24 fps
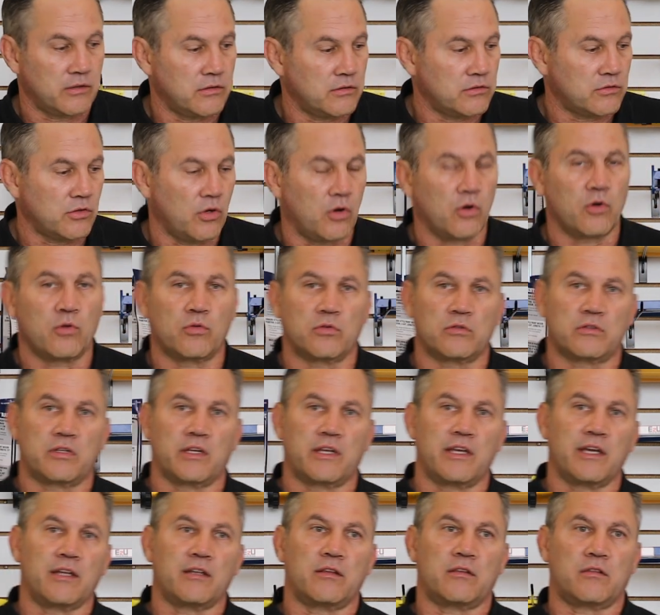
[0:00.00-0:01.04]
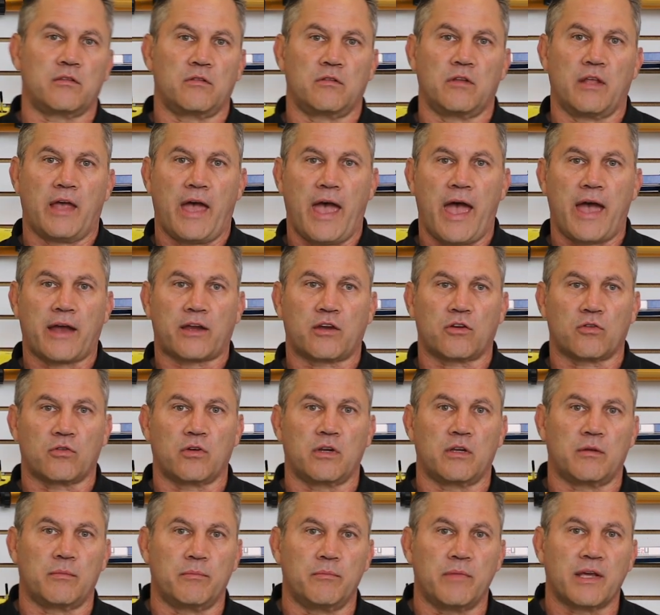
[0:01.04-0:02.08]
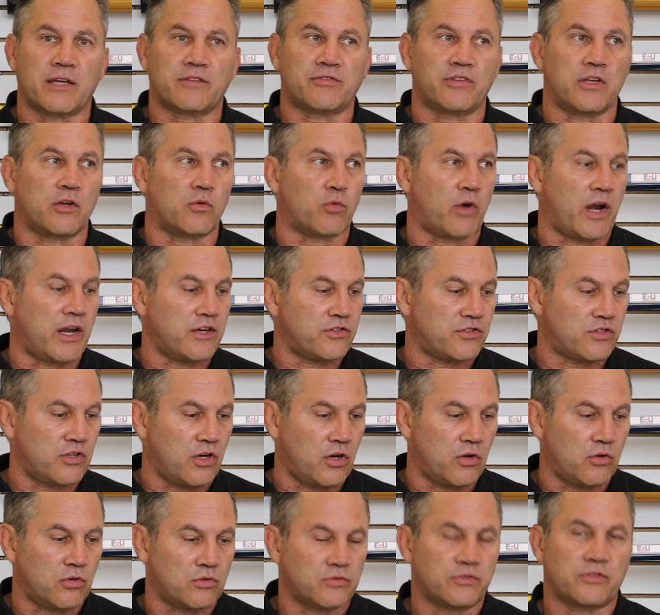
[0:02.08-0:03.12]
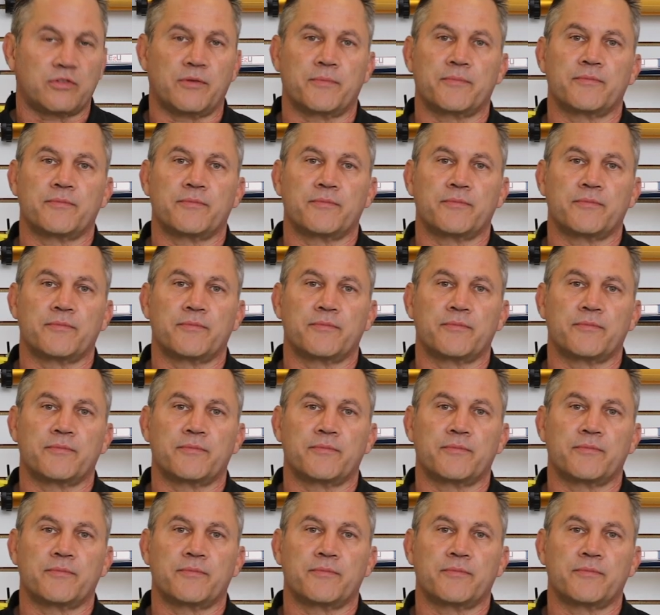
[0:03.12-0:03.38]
So to get accurate mixing ratios,